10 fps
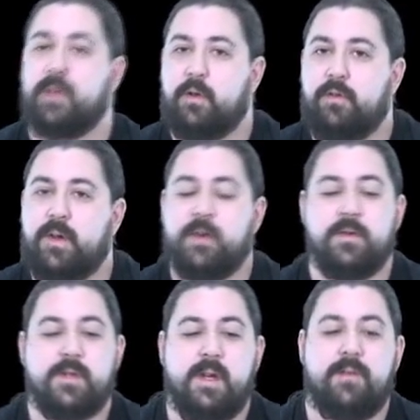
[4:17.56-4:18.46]
We'll
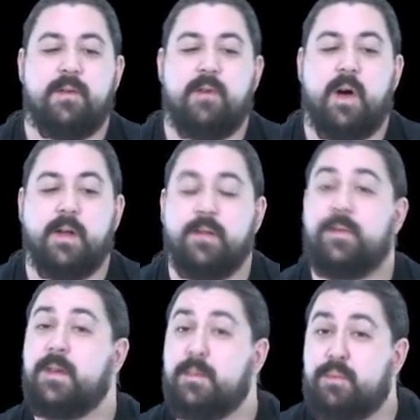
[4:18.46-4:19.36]
find out that it will
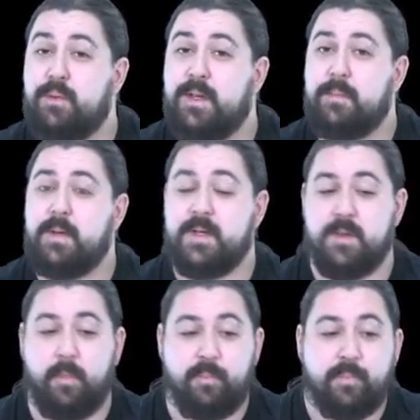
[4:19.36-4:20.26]
have a very
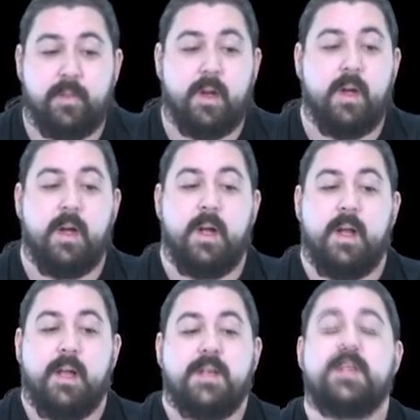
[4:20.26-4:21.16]
annoying effect.
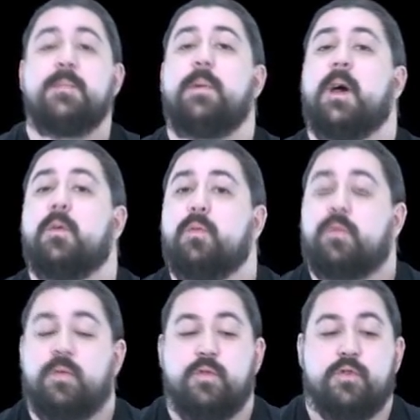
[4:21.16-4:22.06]
However, if I
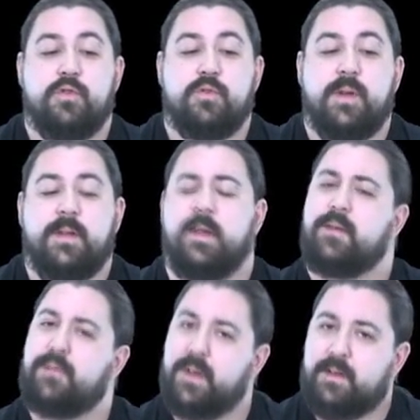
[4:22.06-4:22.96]
actually want to have
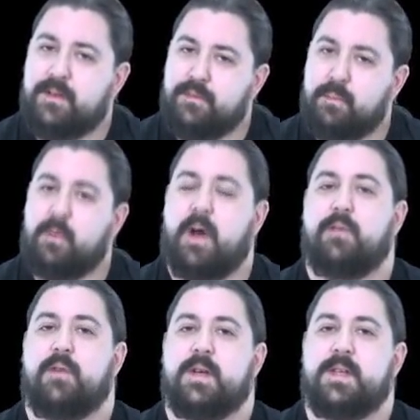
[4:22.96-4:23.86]
this
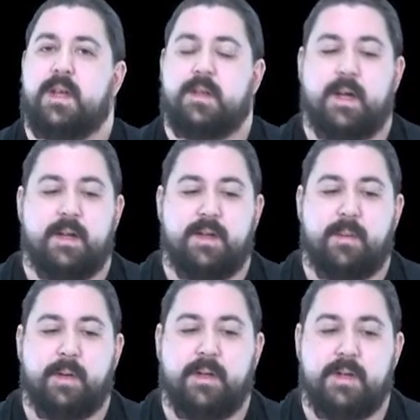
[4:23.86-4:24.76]
reinterpretation, in the
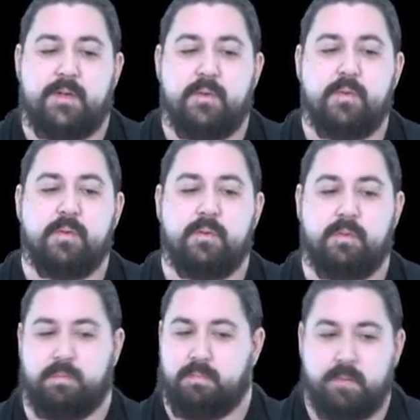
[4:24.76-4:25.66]
present case the
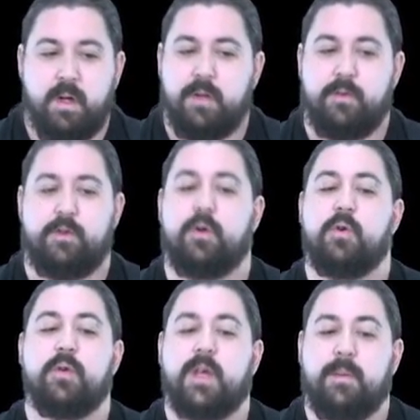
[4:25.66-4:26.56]
example is
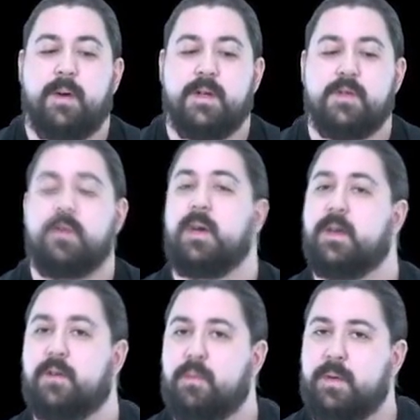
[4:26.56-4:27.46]
stupid.
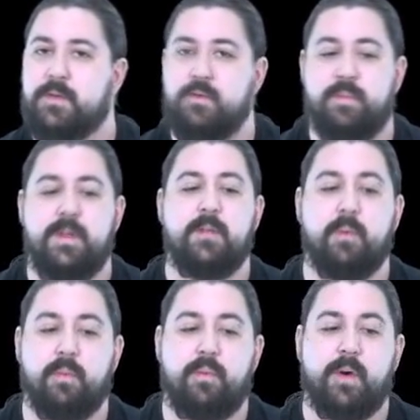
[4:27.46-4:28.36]
But we
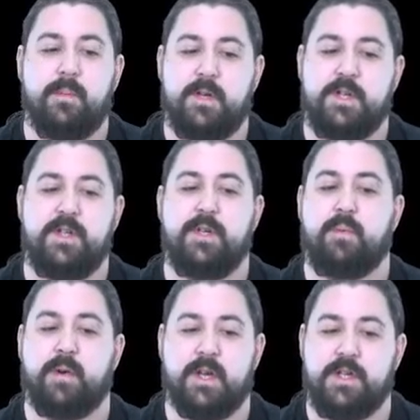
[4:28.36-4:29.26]
could imagine
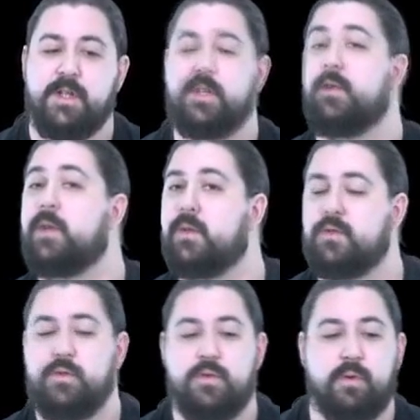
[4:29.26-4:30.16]
hiding data in the
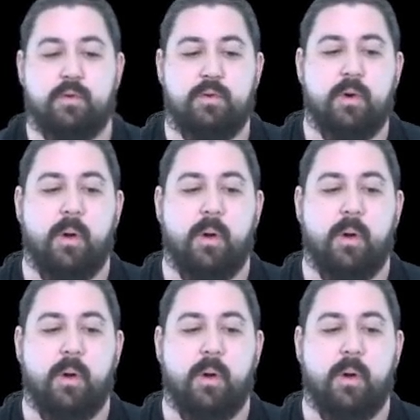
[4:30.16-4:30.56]
structure.